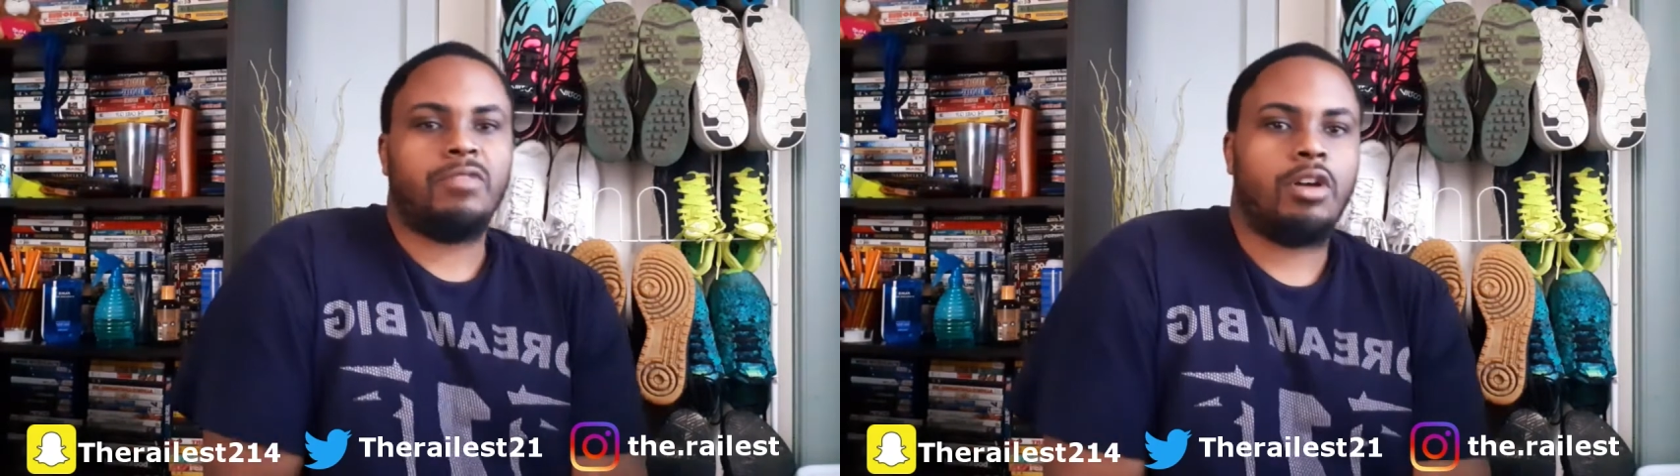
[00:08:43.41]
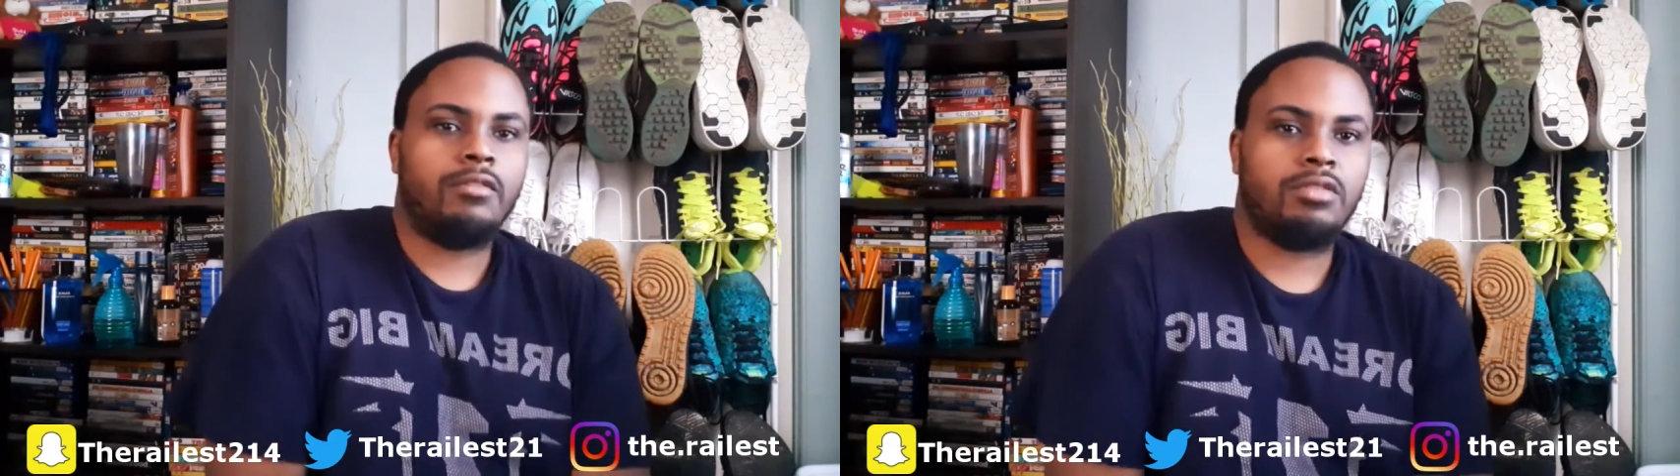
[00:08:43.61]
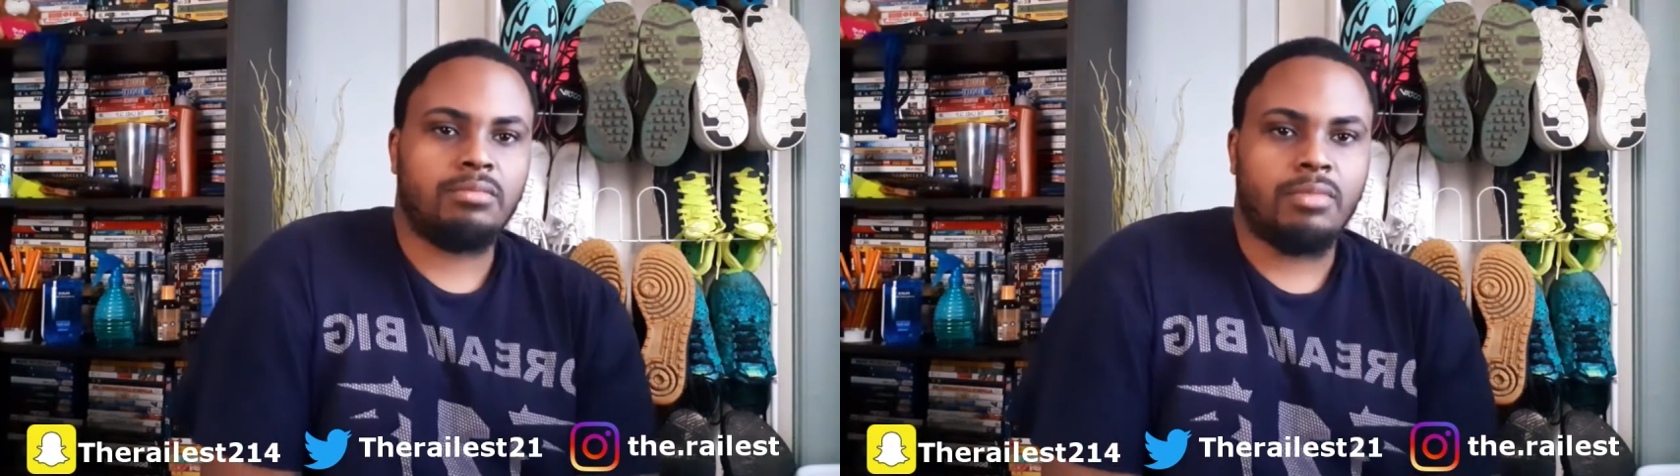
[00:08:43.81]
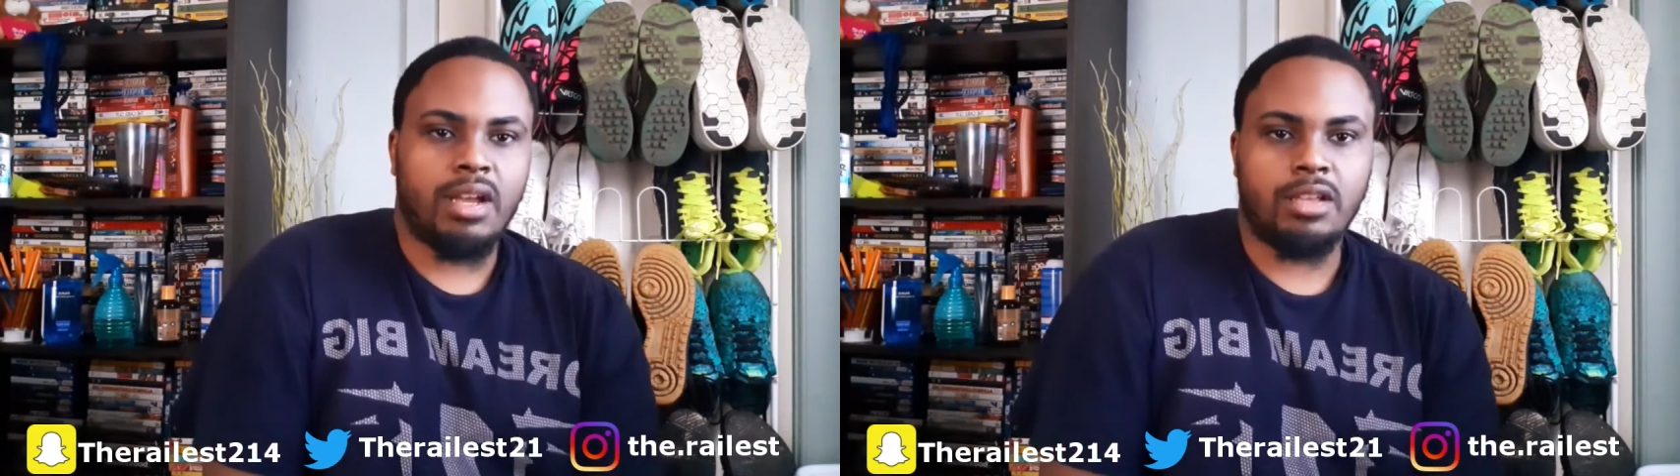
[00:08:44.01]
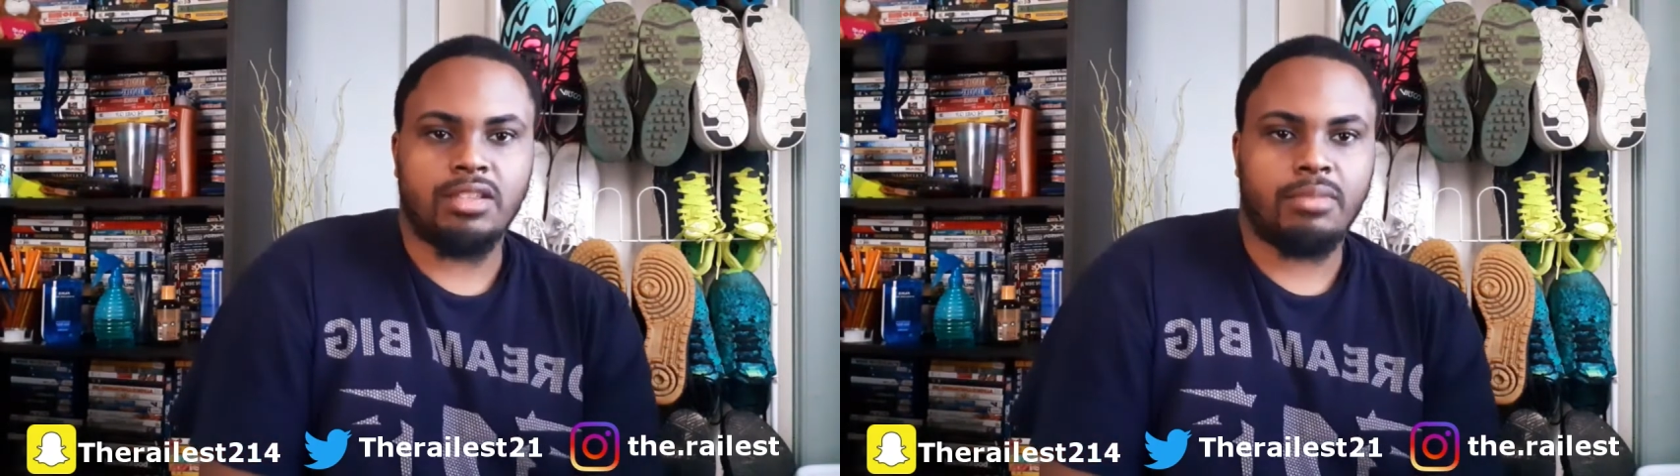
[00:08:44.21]
Officer
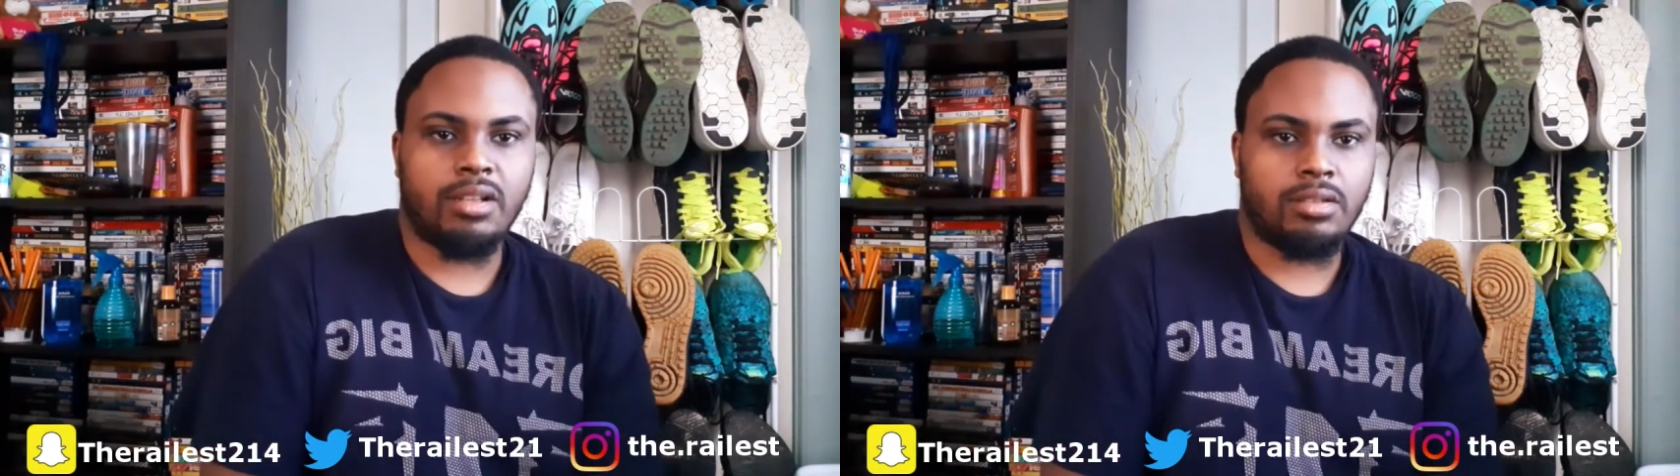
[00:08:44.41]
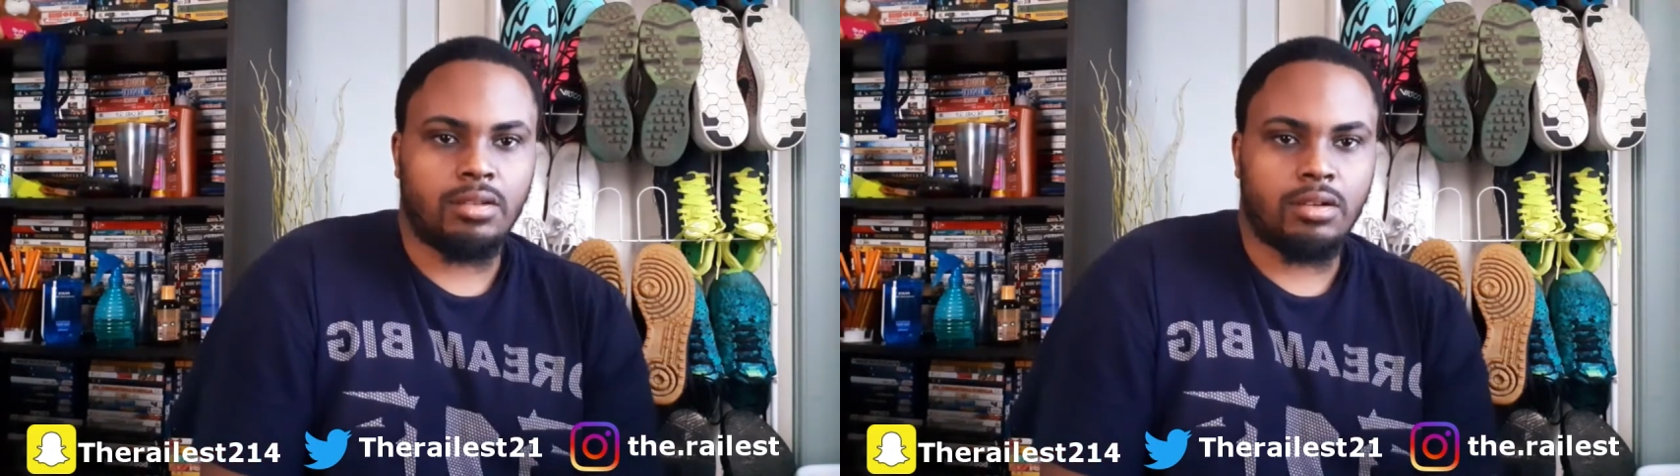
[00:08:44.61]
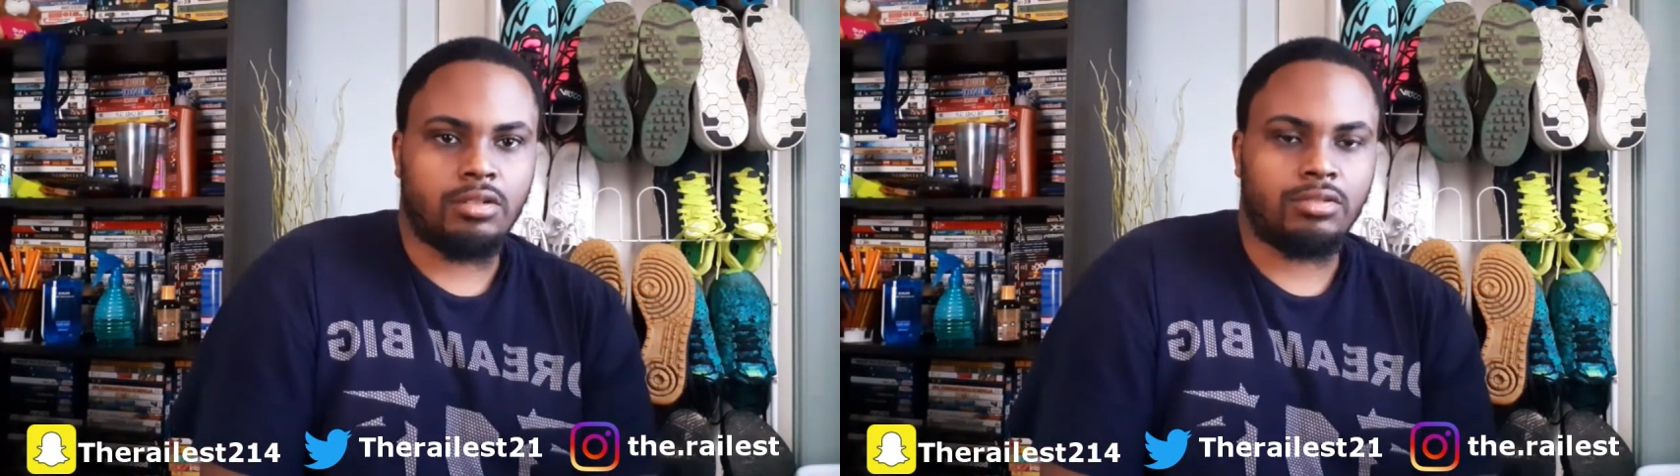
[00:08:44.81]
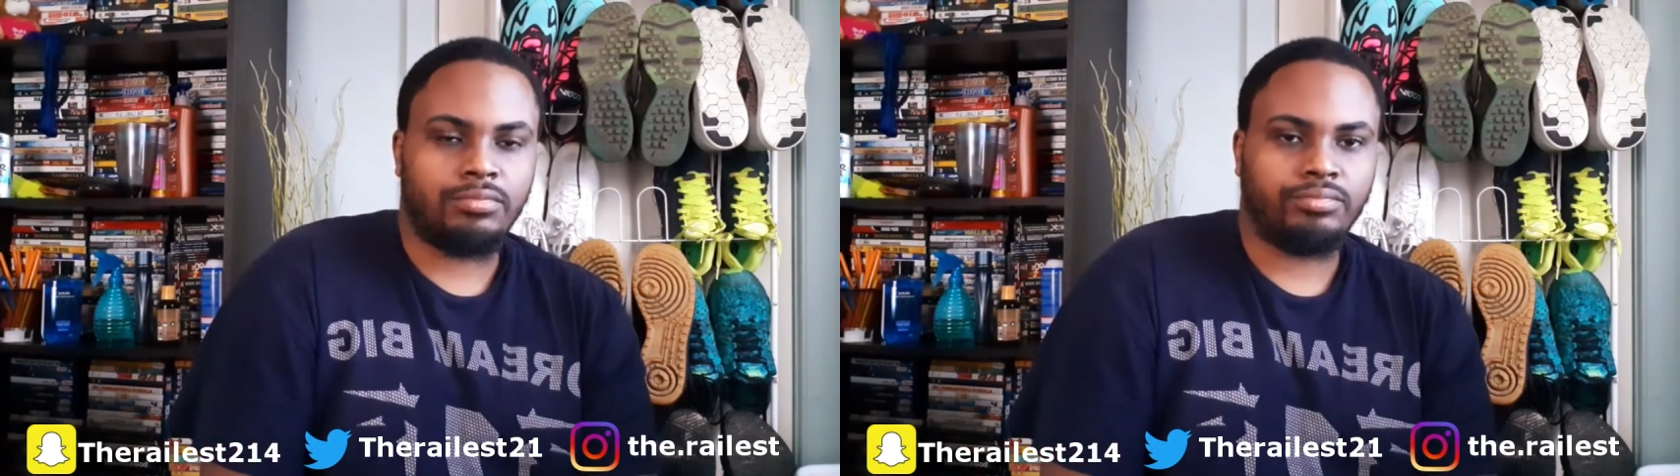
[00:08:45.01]
Mike is about to go